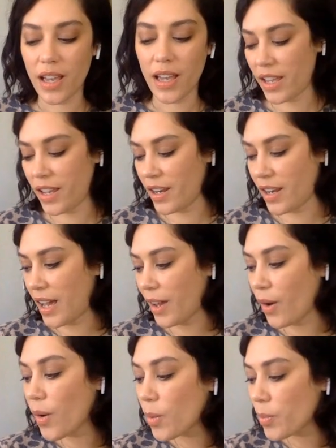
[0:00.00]
And I
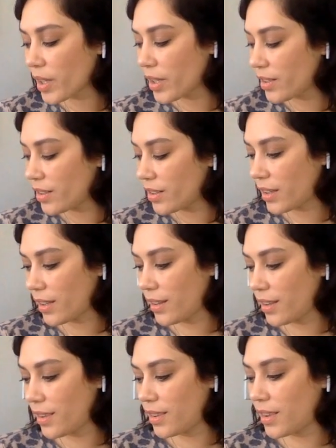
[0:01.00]
hope that